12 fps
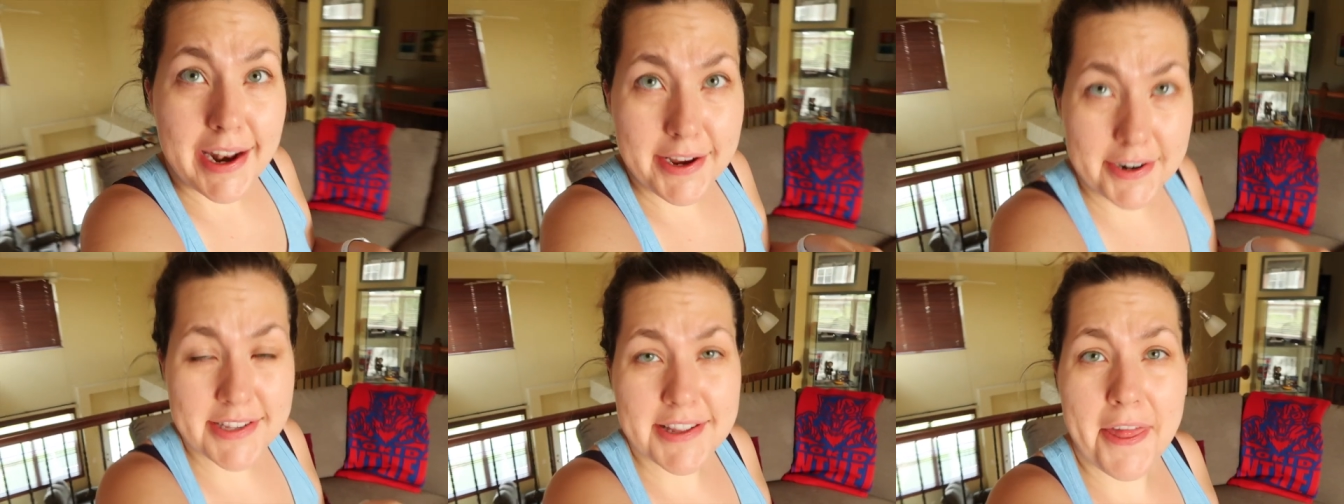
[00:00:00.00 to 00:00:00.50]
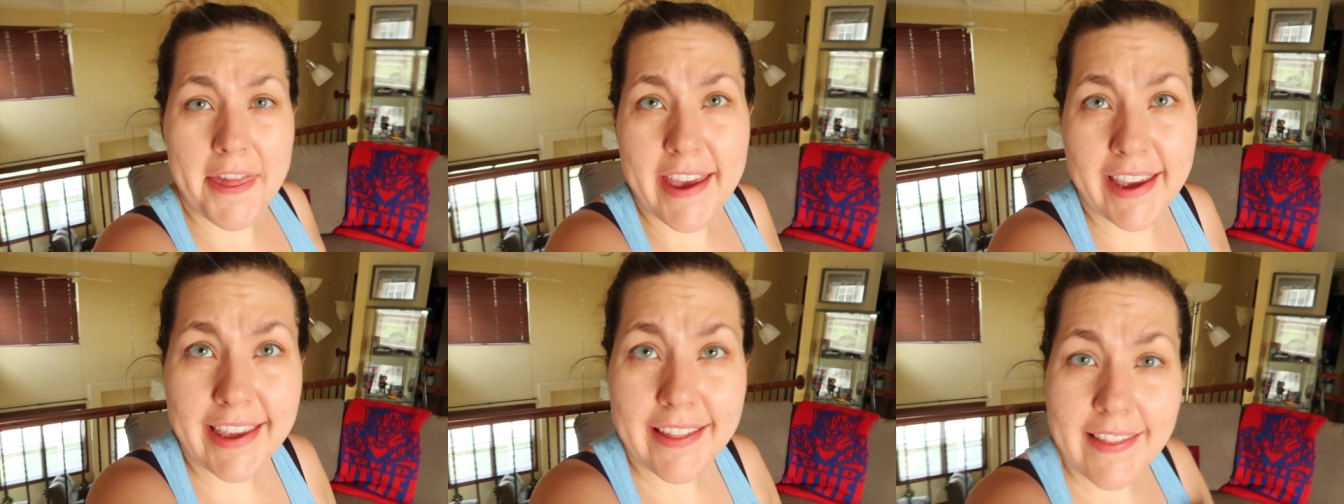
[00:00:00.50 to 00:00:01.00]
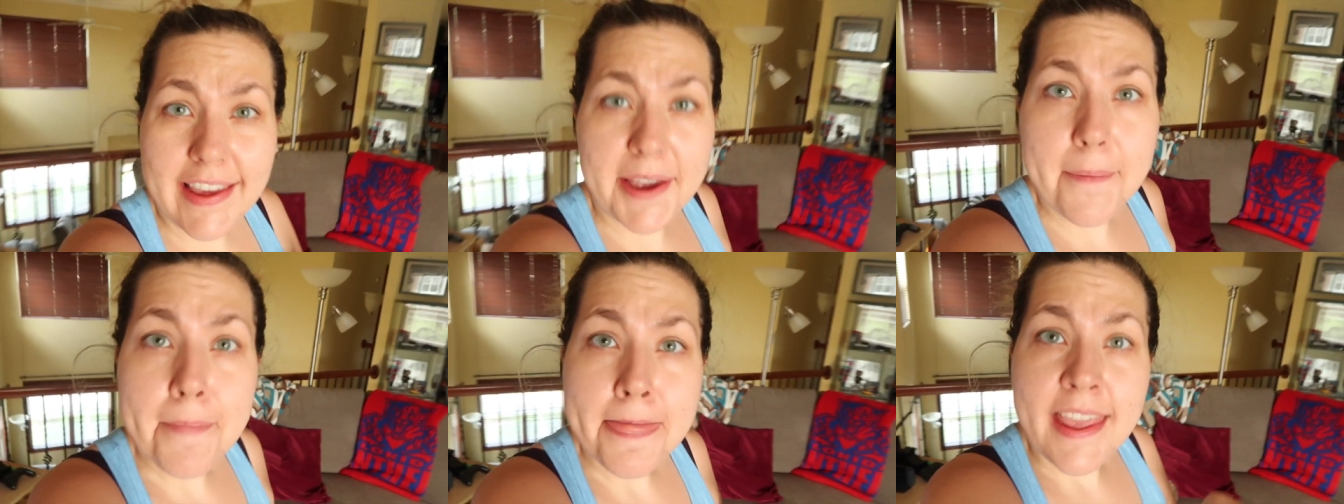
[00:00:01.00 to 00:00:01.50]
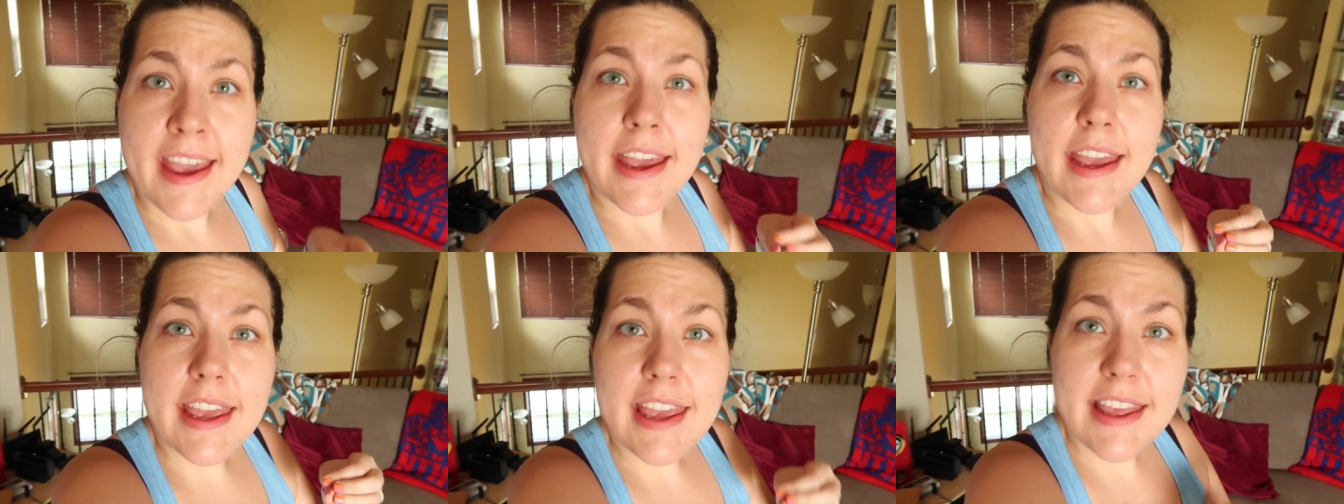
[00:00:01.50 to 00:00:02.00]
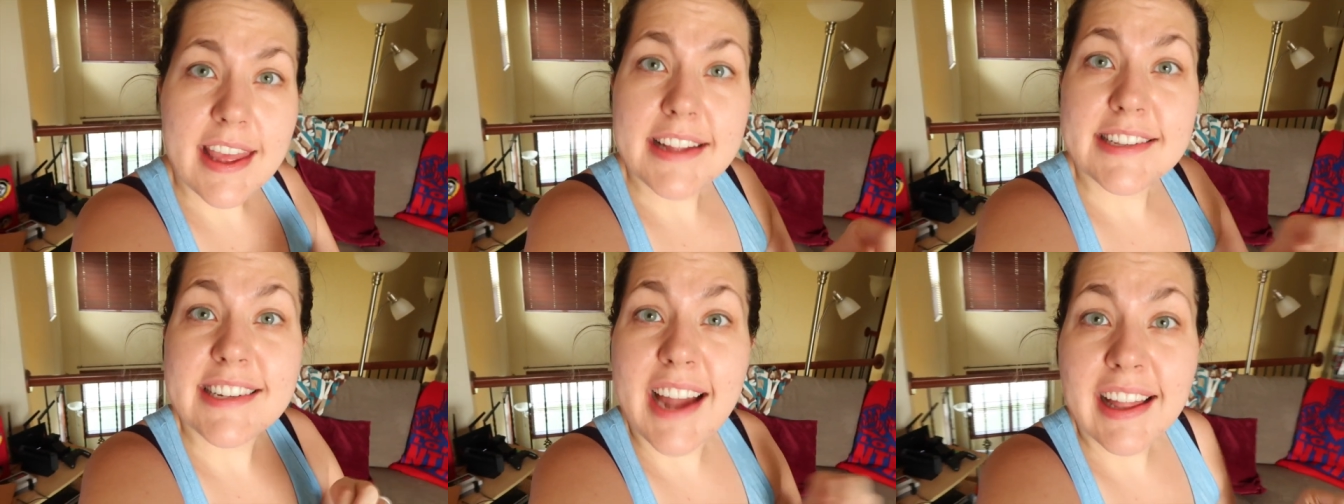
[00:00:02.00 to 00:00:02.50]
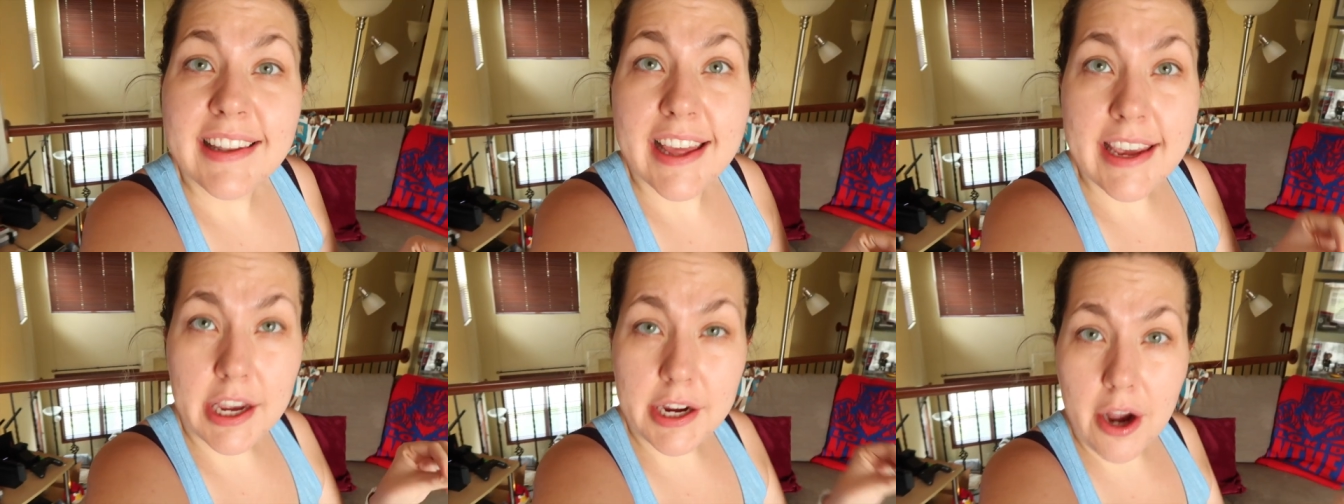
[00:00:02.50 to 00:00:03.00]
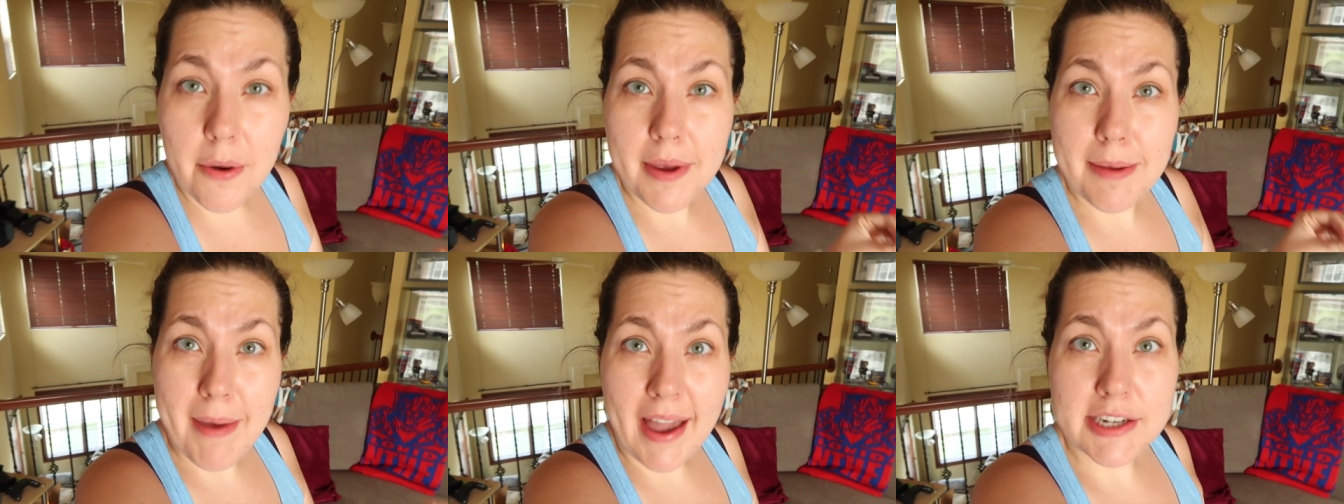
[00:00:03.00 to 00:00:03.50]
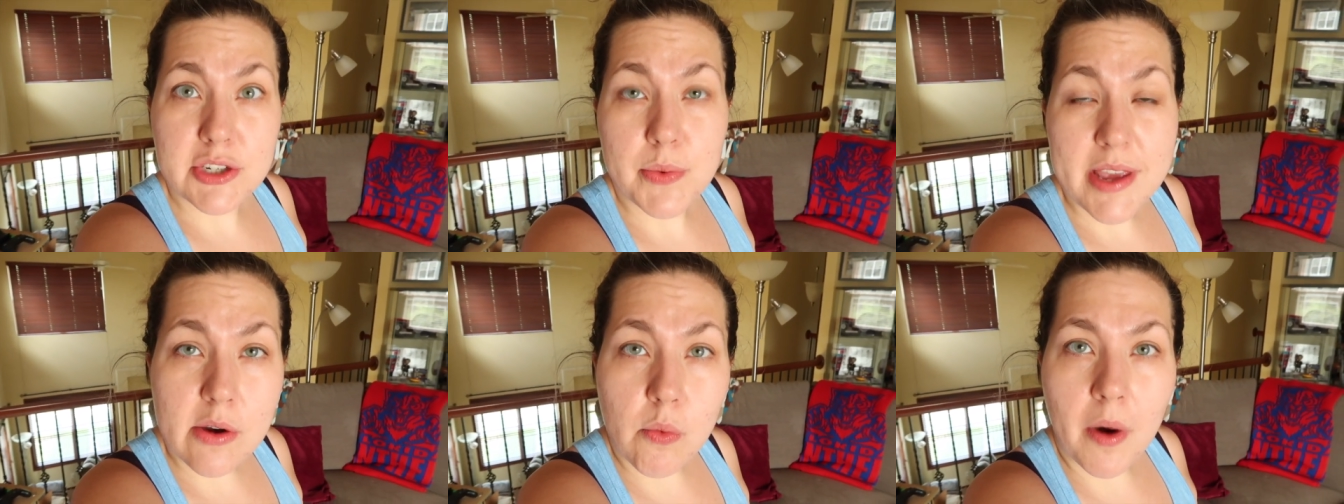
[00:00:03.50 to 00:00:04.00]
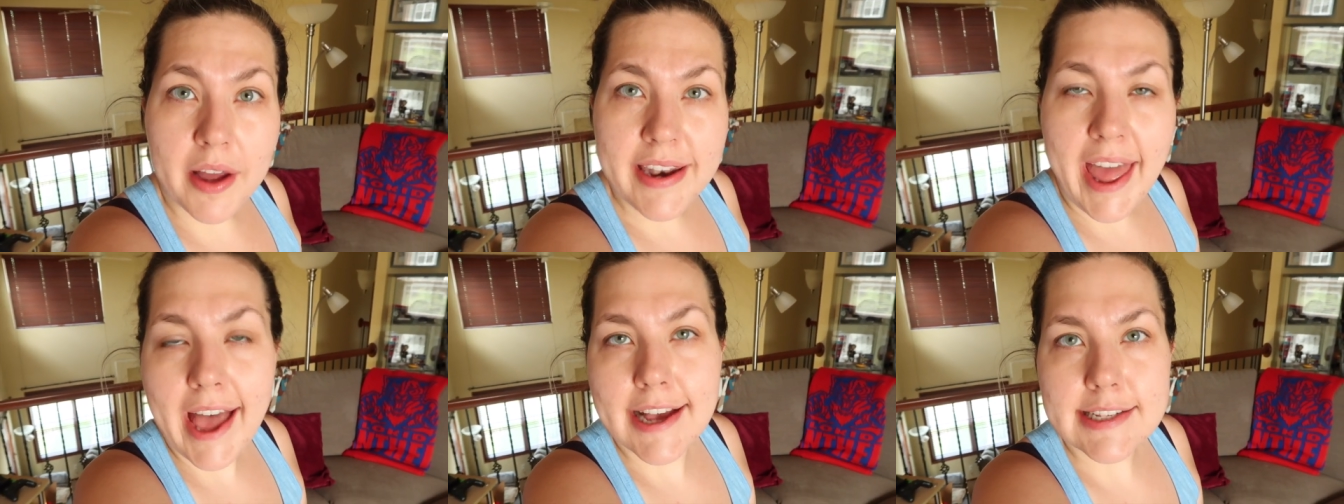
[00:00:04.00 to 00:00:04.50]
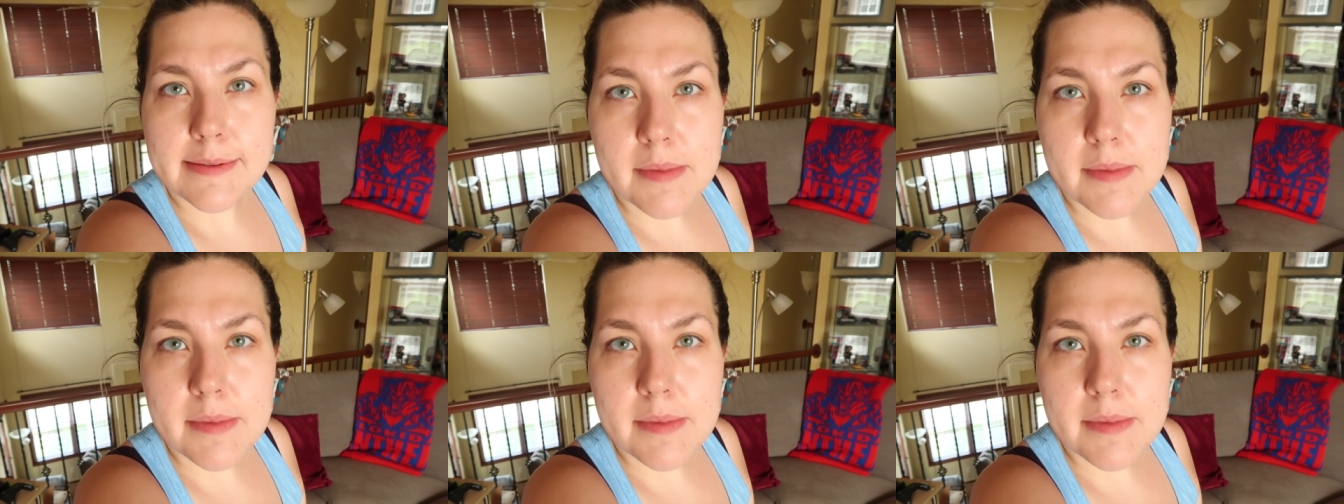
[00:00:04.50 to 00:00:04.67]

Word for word: And here's the thing, like, it's not like going back to week one has